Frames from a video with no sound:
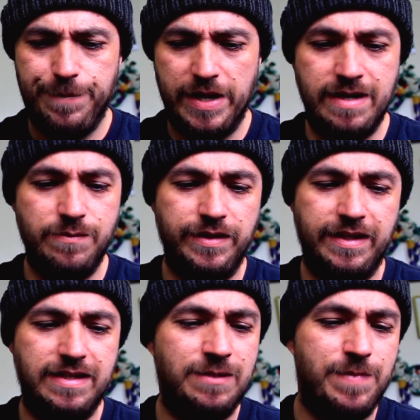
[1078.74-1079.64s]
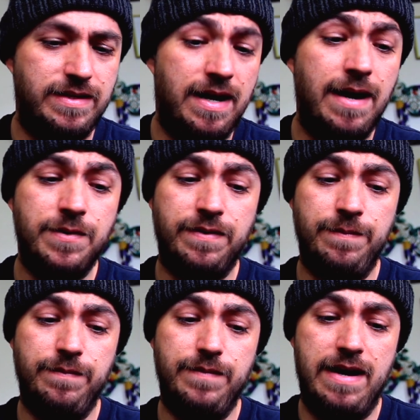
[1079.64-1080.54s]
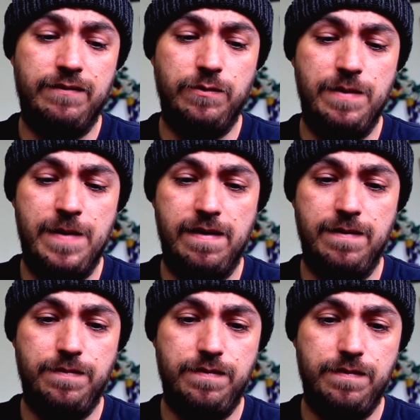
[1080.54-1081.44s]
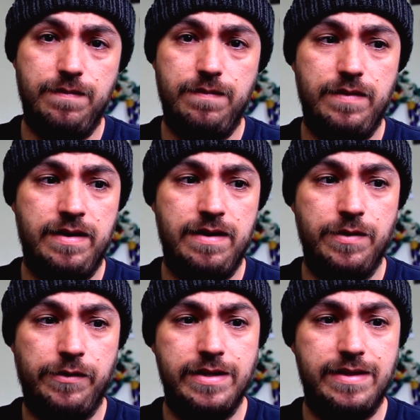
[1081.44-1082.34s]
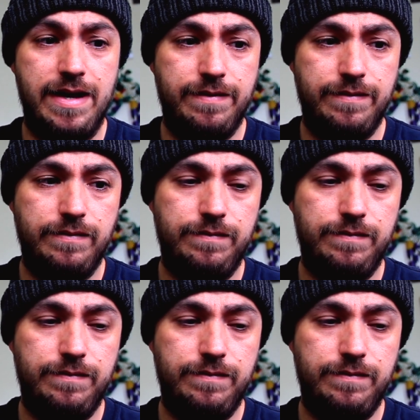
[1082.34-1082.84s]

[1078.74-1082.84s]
I didn't really get to spend time with him after we made up, and I regret that.